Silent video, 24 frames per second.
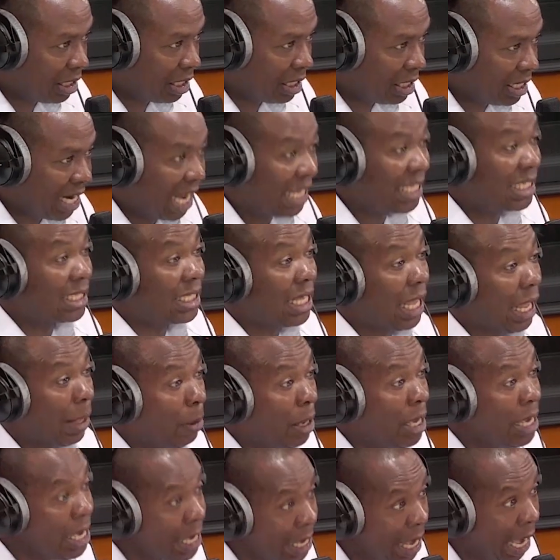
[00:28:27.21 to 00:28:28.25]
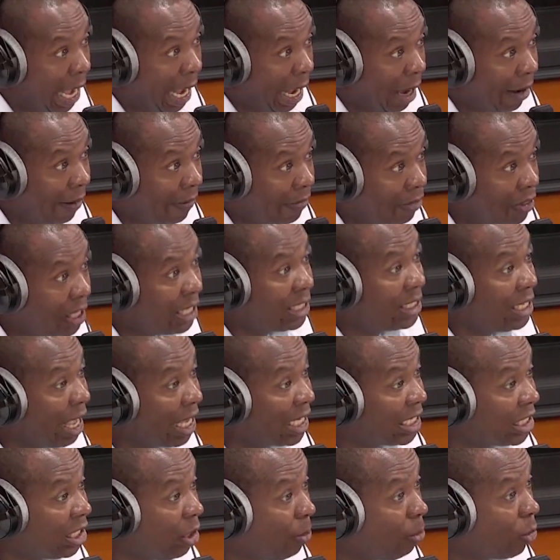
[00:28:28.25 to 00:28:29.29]
That's the year this
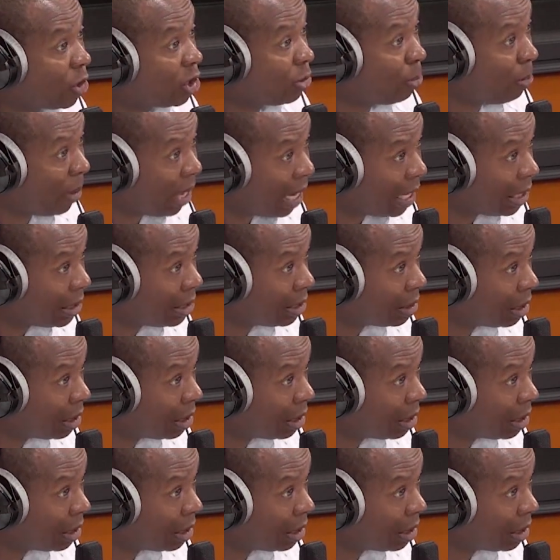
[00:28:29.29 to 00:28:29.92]
airstrip was built.